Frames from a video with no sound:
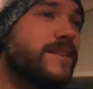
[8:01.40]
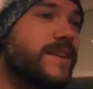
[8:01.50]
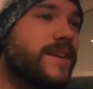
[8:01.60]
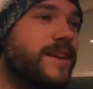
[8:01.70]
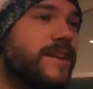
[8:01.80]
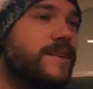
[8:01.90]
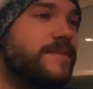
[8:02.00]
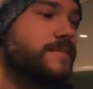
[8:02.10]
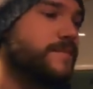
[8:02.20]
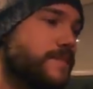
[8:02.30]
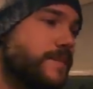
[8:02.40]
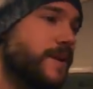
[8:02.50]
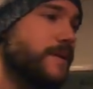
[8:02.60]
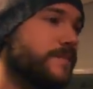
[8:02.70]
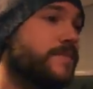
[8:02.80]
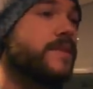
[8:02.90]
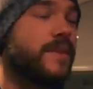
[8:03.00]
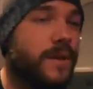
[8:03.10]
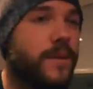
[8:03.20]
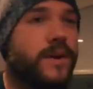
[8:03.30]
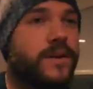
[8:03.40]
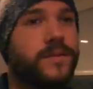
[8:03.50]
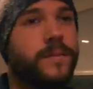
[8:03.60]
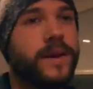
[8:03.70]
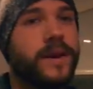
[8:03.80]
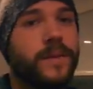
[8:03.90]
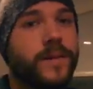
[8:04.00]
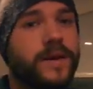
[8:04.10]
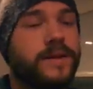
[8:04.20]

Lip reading: tell you that now. But that works for me anyway.